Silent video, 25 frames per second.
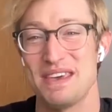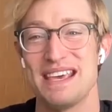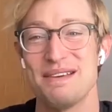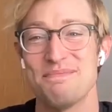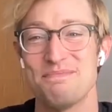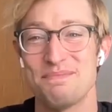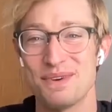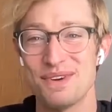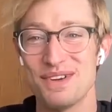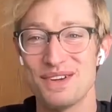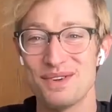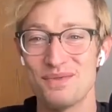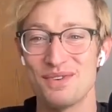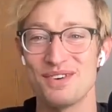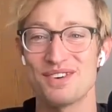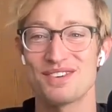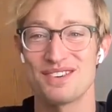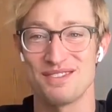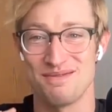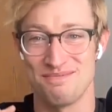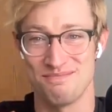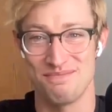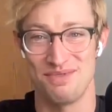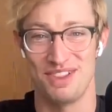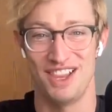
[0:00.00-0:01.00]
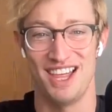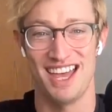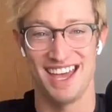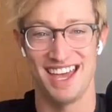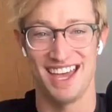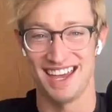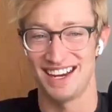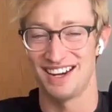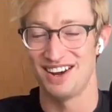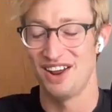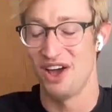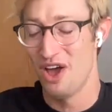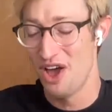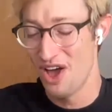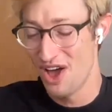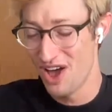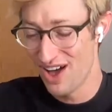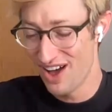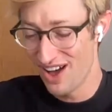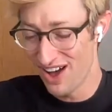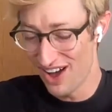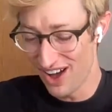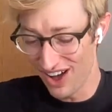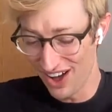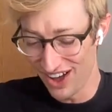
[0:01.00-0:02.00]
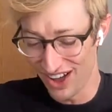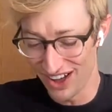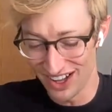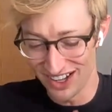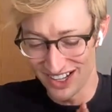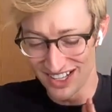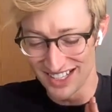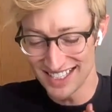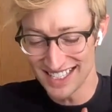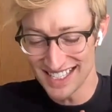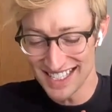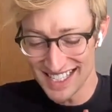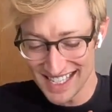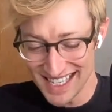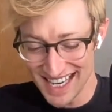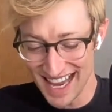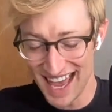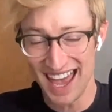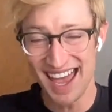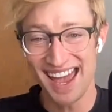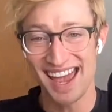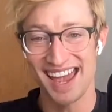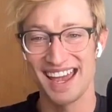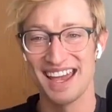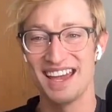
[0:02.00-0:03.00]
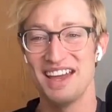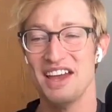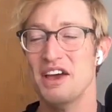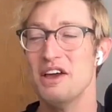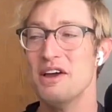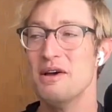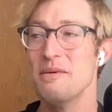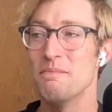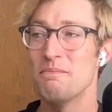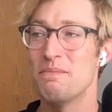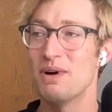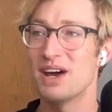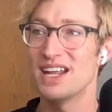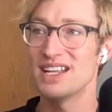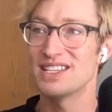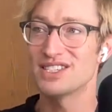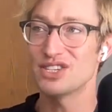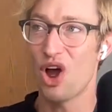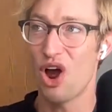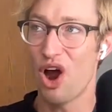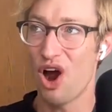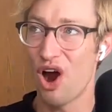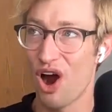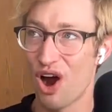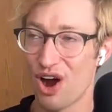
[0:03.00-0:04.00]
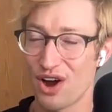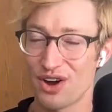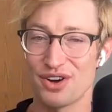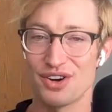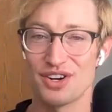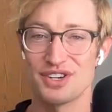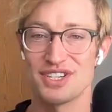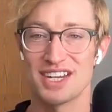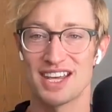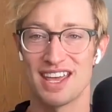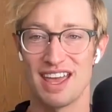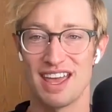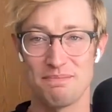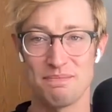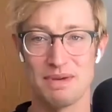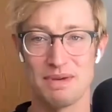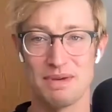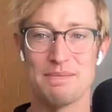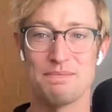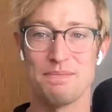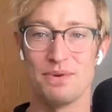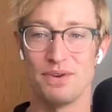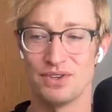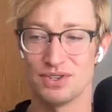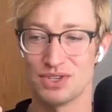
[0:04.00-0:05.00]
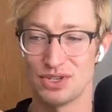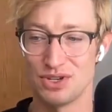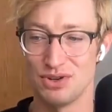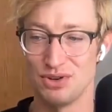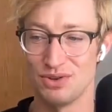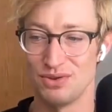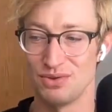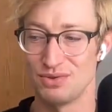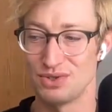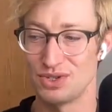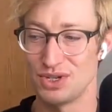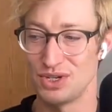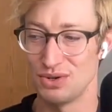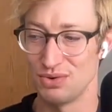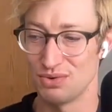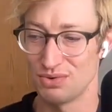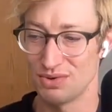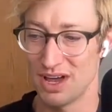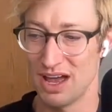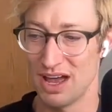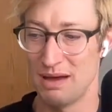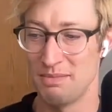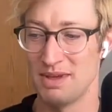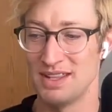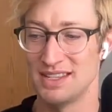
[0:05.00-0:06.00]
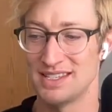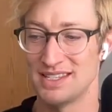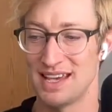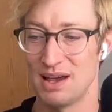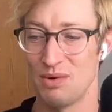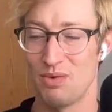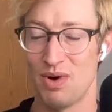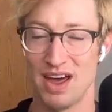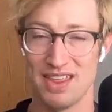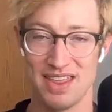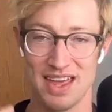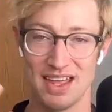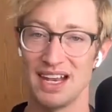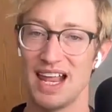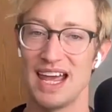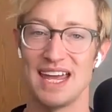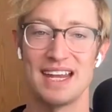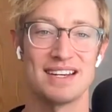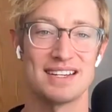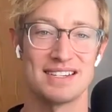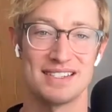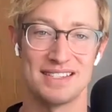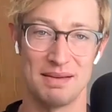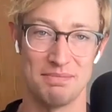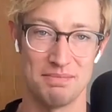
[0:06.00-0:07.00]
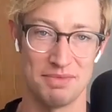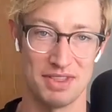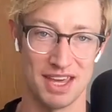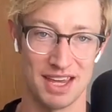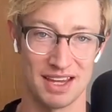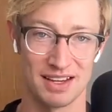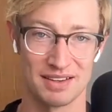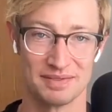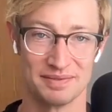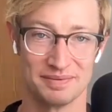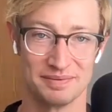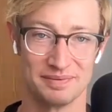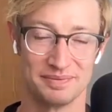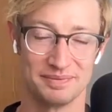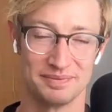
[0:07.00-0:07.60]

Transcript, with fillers: people will complain oh my gosh all day okay but it's harder to get people to to come and say why they liked something